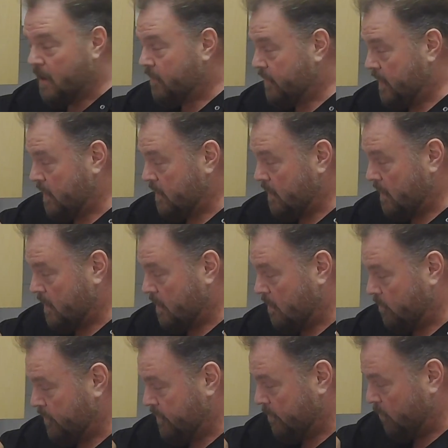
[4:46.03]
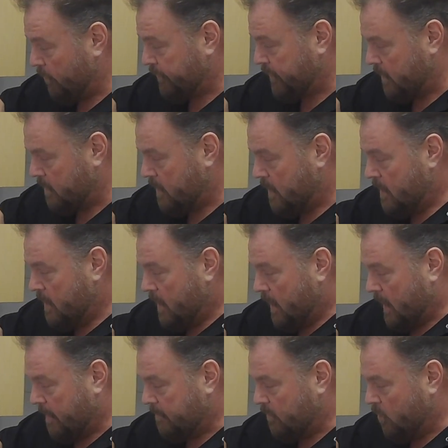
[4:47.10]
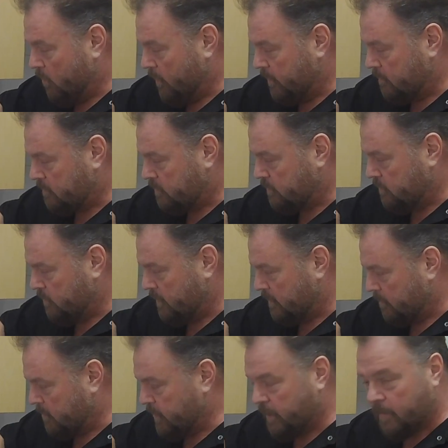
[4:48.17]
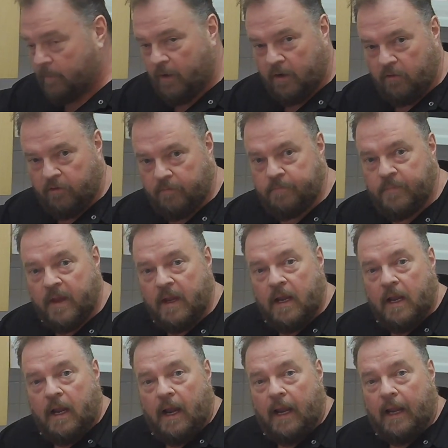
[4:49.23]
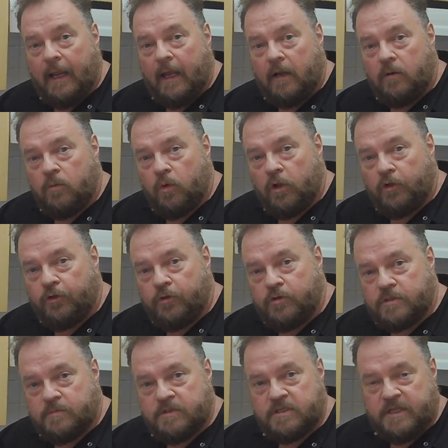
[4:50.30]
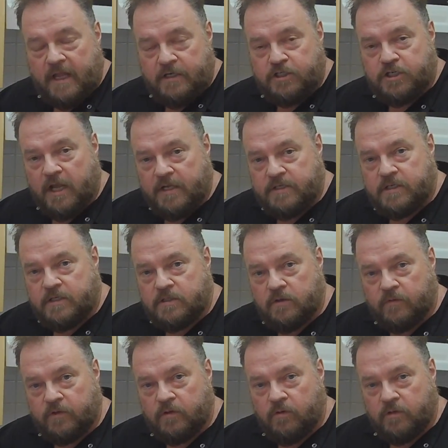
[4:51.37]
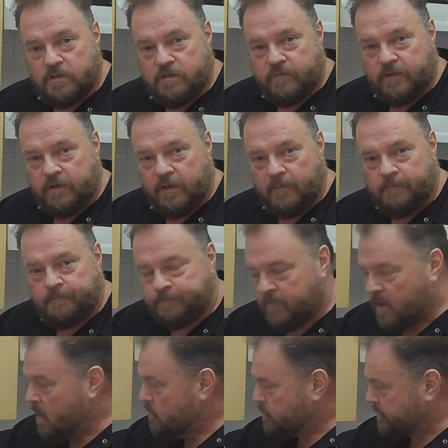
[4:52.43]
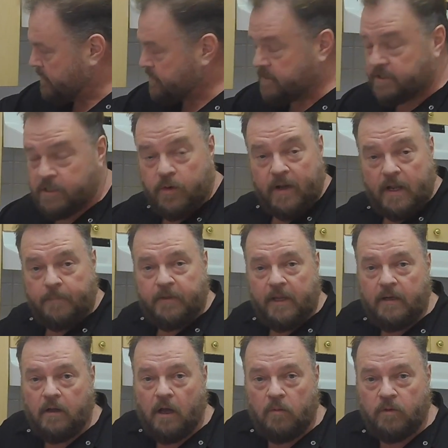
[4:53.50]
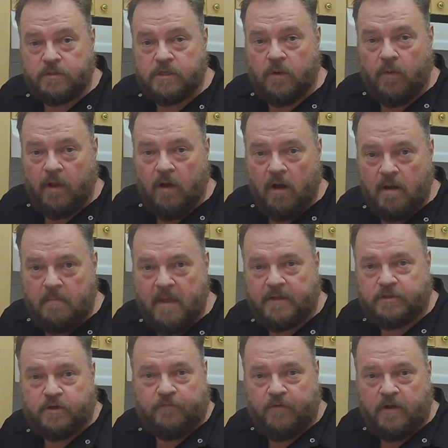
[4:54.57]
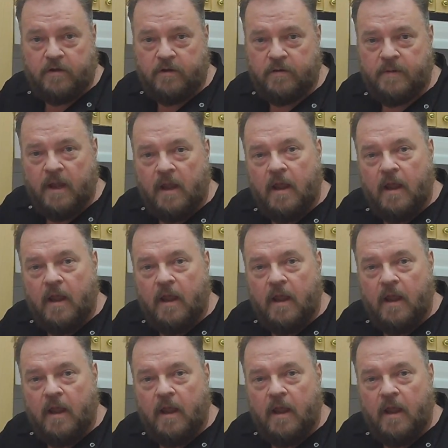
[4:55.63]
Then, when they're both done, I'm going to get them clear, bottle them, and we'll do some stage tastings over the course of the year. So that's just a quick update on what's going on at Master Vintner.